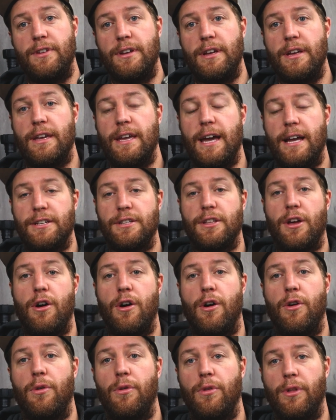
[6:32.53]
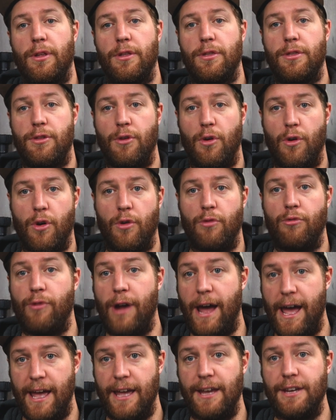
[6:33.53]
You can catch the whole Thor
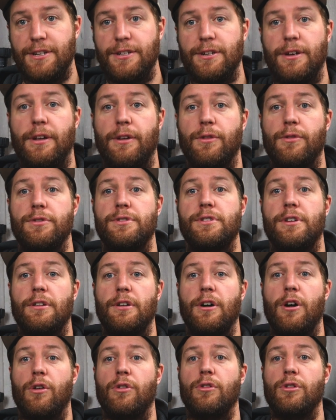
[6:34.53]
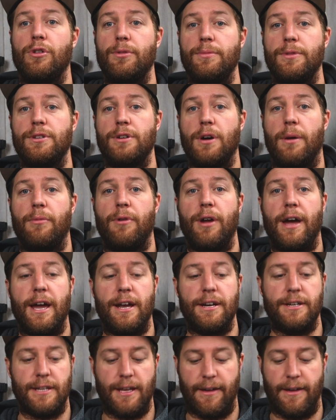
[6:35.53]
range and also the whole Lumintop range.